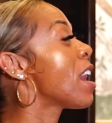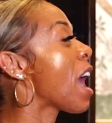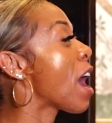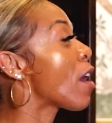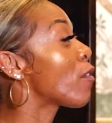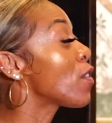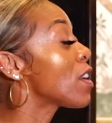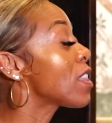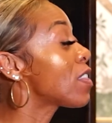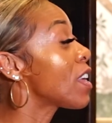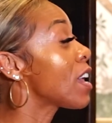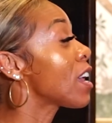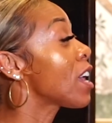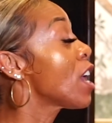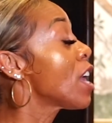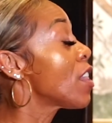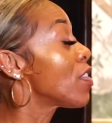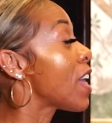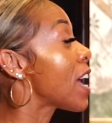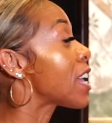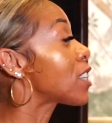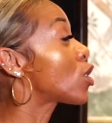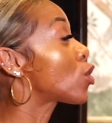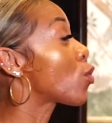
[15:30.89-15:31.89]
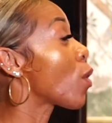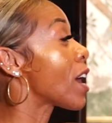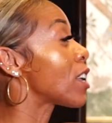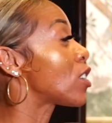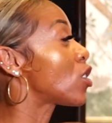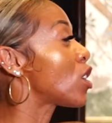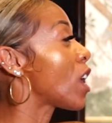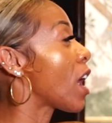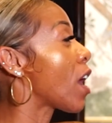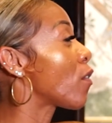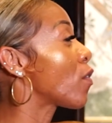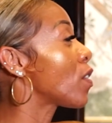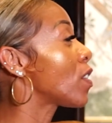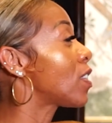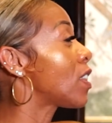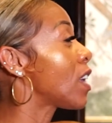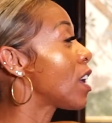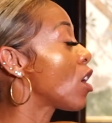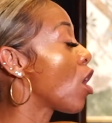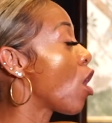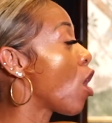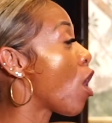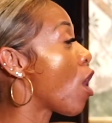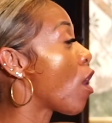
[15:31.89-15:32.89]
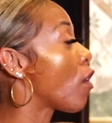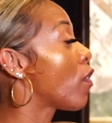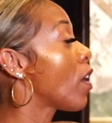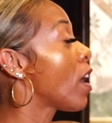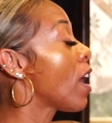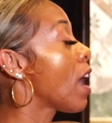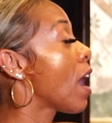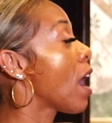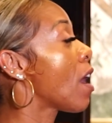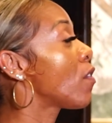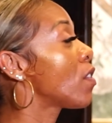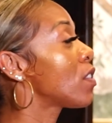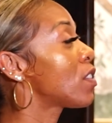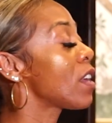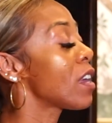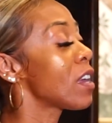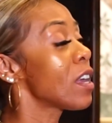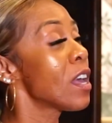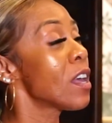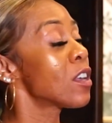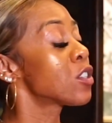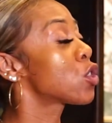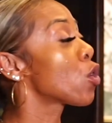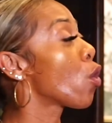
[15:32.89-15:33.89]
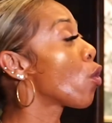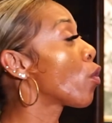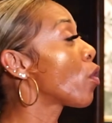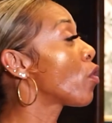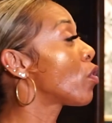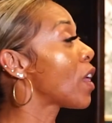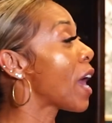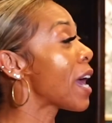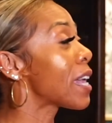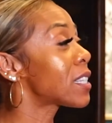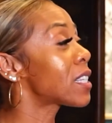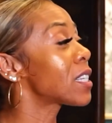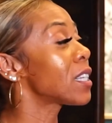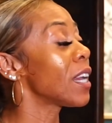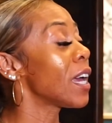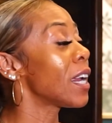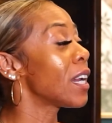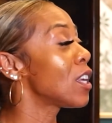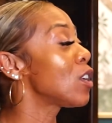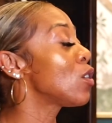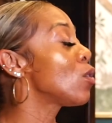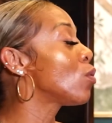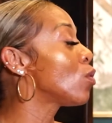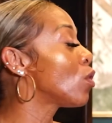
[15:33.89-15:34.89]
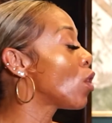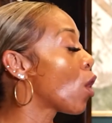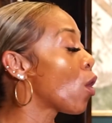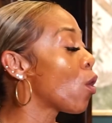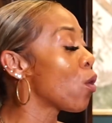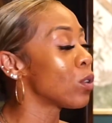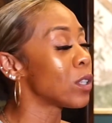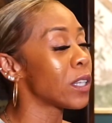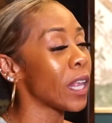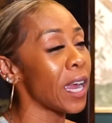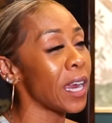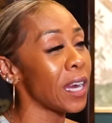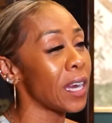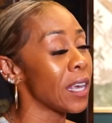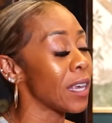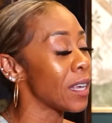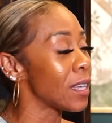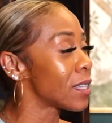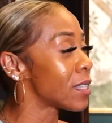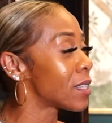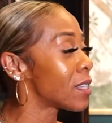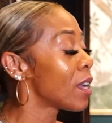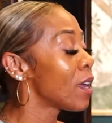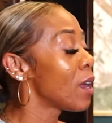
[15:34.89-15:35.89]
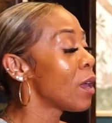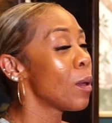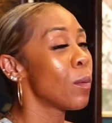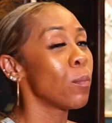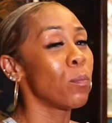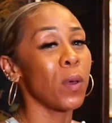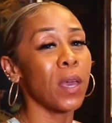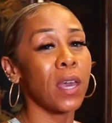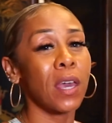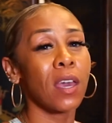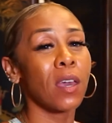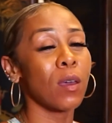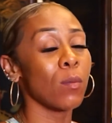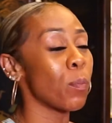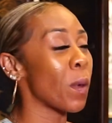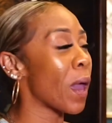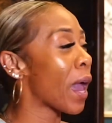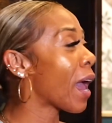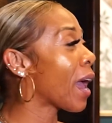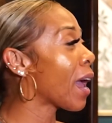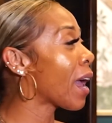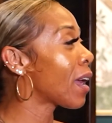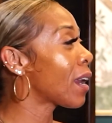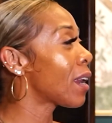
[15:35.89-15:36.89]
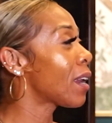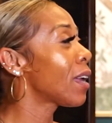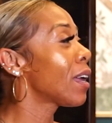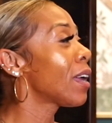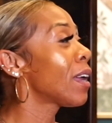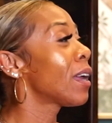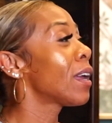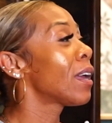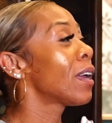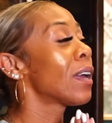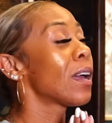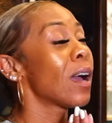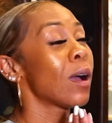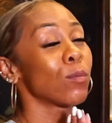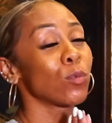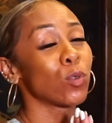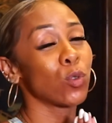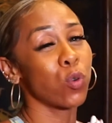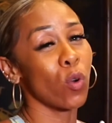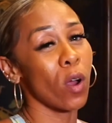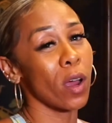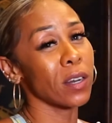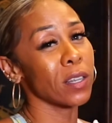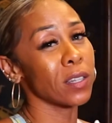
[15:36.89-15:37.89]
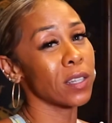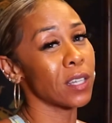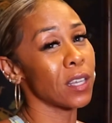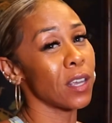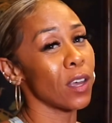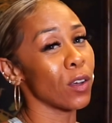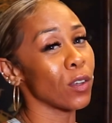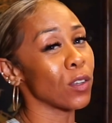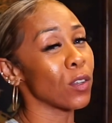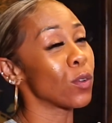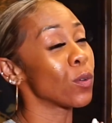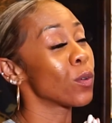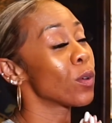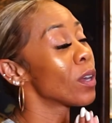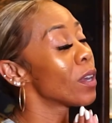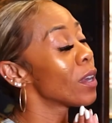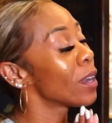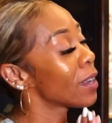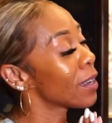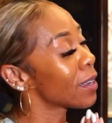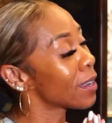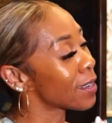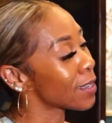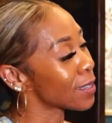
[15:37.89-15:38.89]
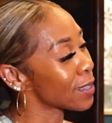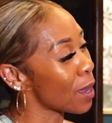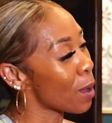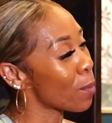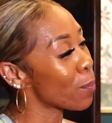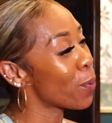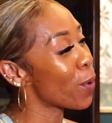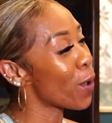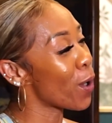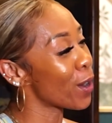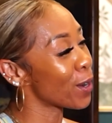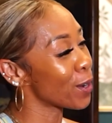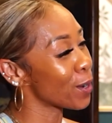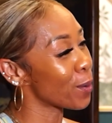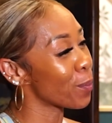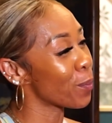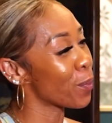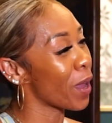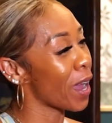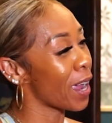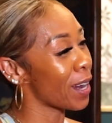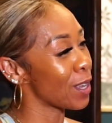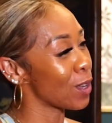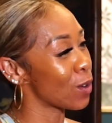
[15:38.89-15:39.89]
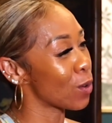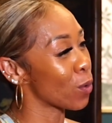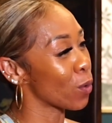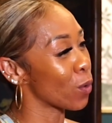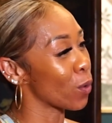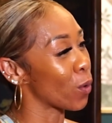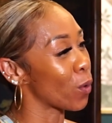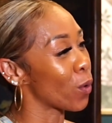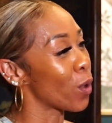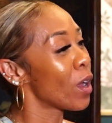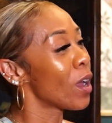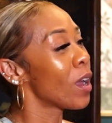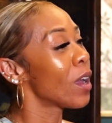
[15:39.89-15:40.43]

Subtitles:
and everything that scratched everything off, everything. So that's letting you know, ladies, being bad. I'm trying to tell you, because I'm part of the baddie crew.